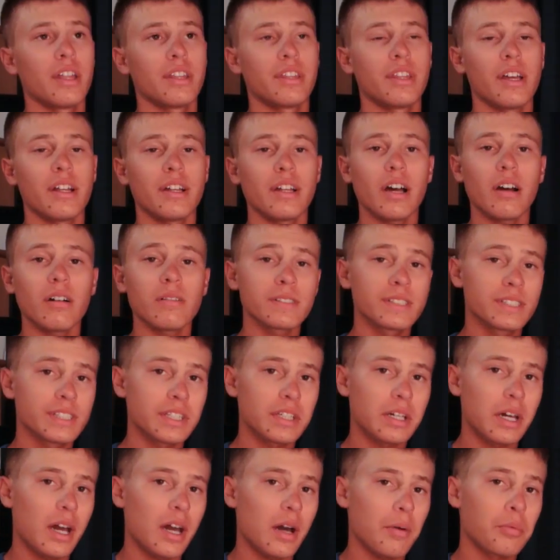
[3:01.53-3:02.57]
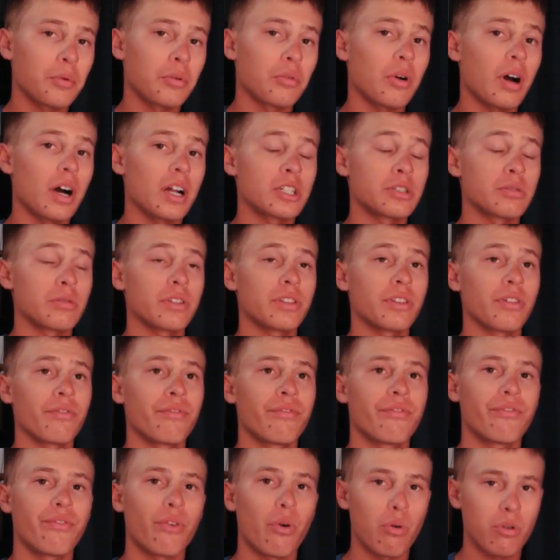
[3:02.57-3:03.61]
They announced the Apple Watch with
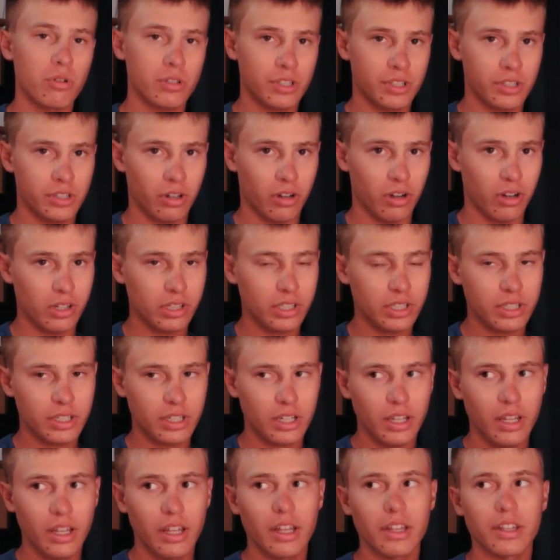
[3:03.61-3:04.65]
Force Touch.